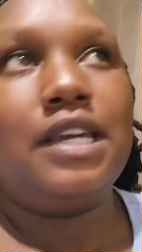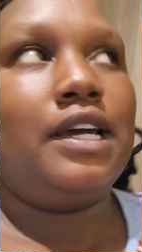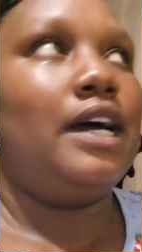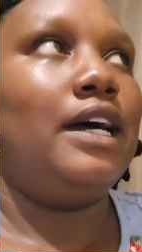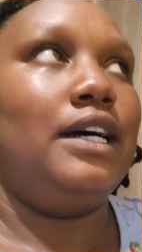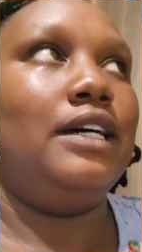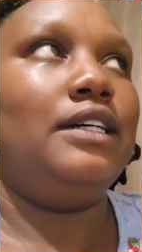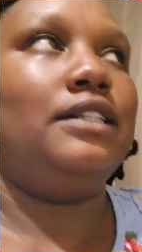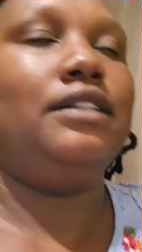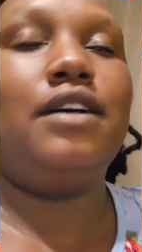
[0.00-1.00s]
uh,
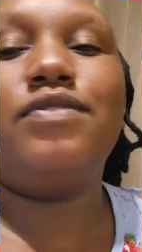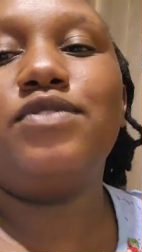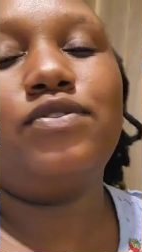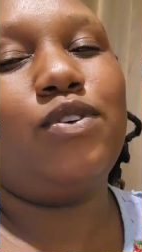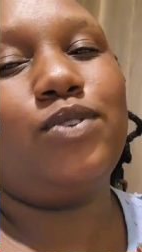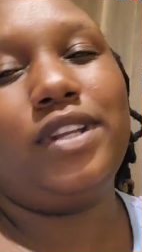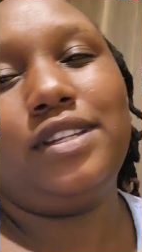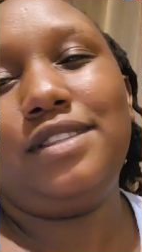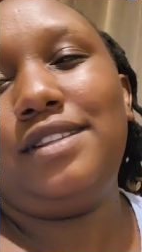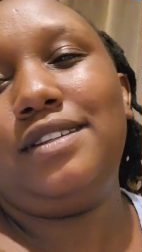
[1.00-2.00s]
I've not found
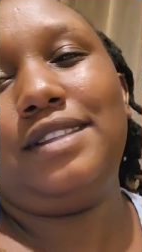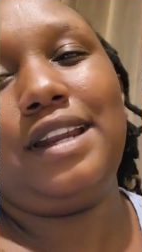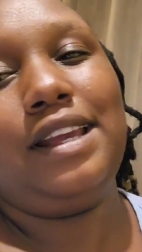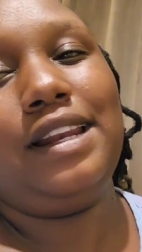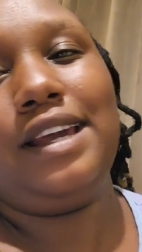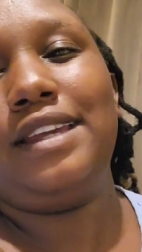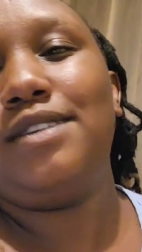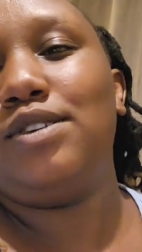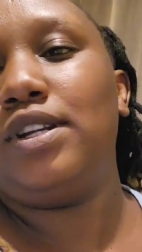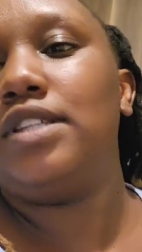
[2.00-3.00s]
anything that I
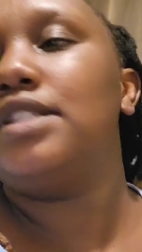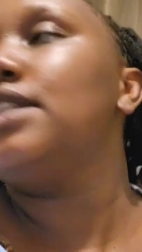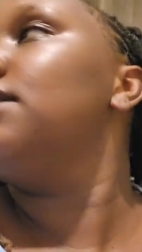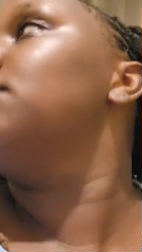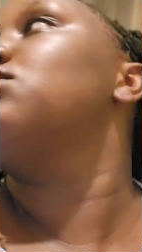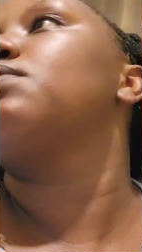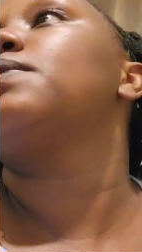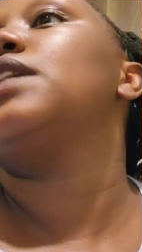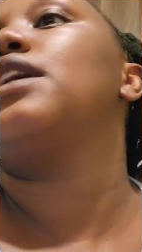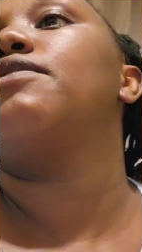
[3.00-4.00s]
like honestly the shops
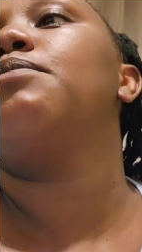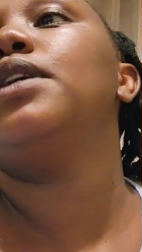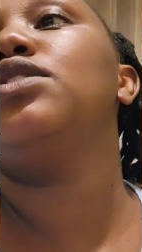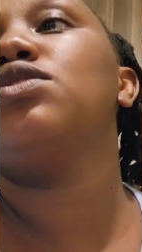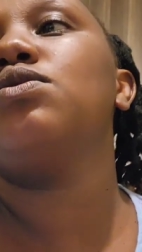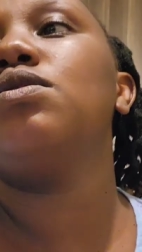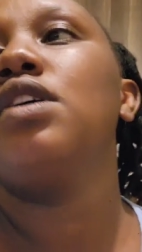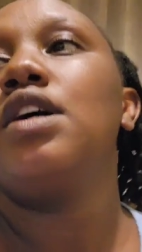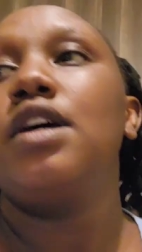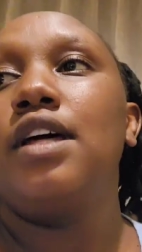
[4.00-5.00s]
that I've been to
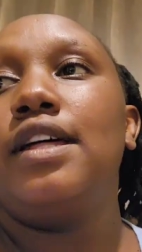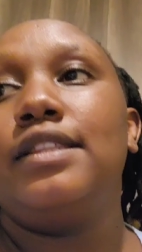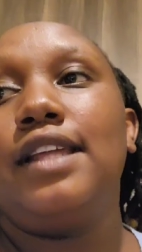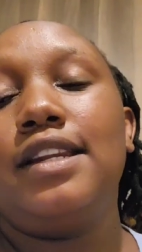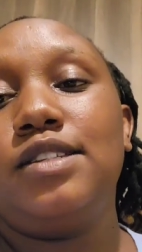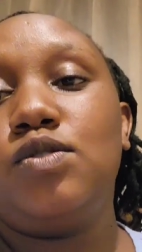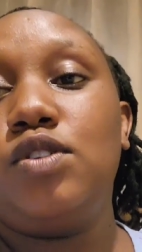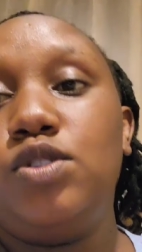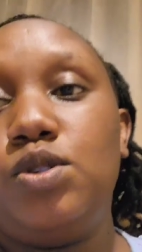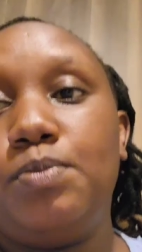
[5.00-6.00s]
and that is
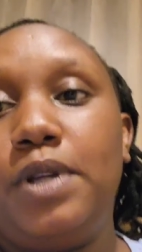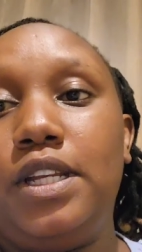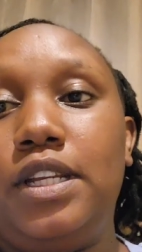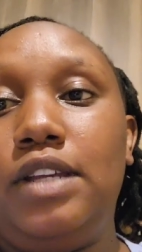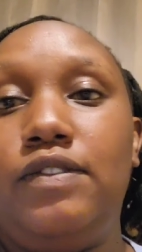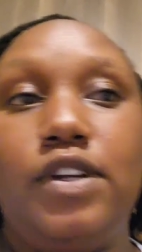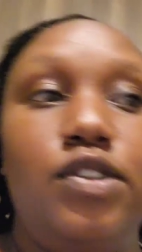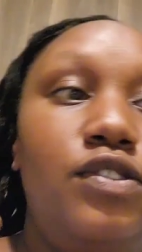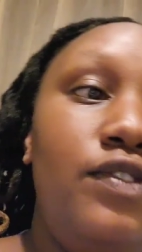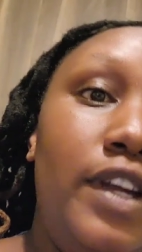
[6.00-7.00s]
going to mean if I
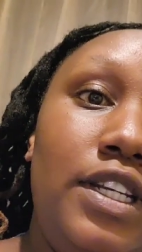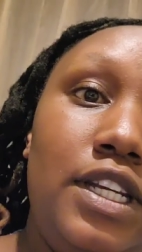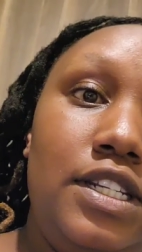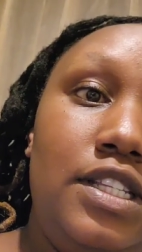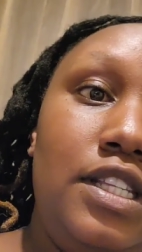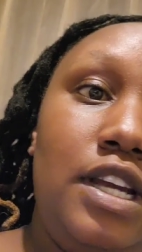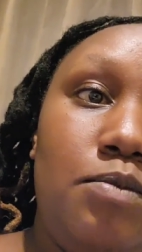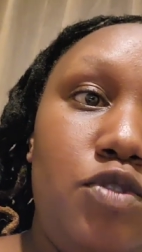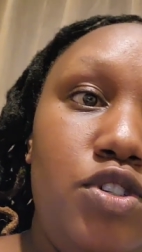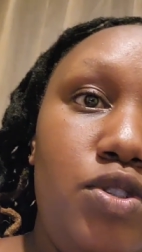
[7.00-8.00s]
don't find anything
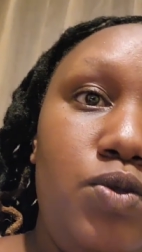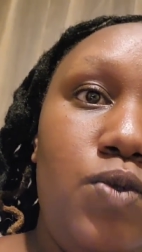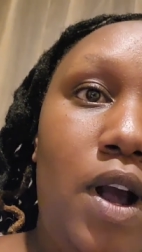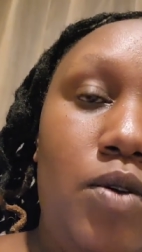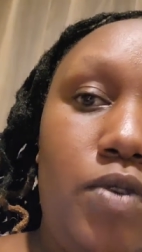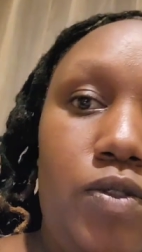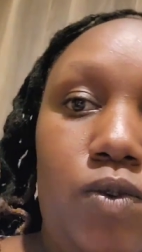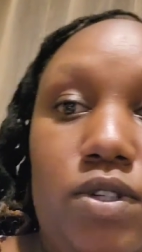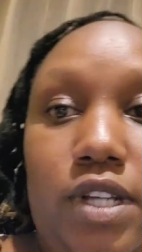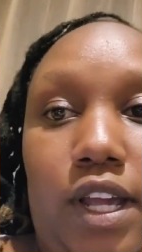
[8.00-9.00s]
I'm going to work with
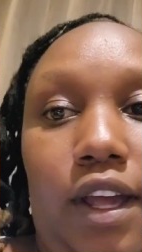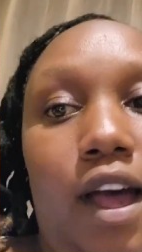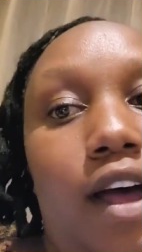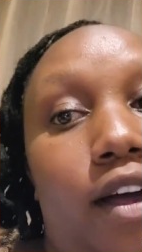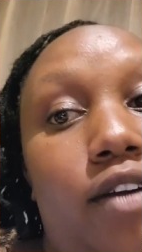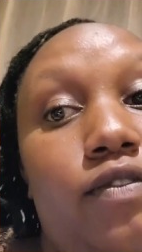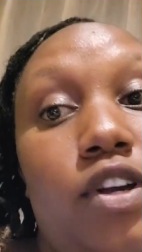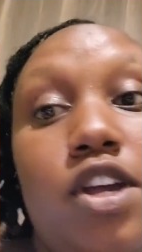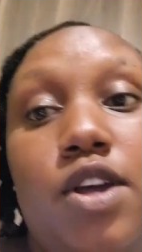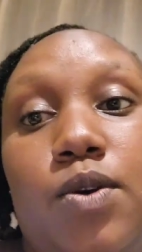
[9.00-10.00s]
what I have
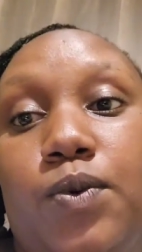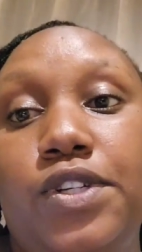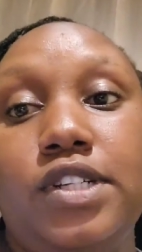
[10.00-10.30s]
which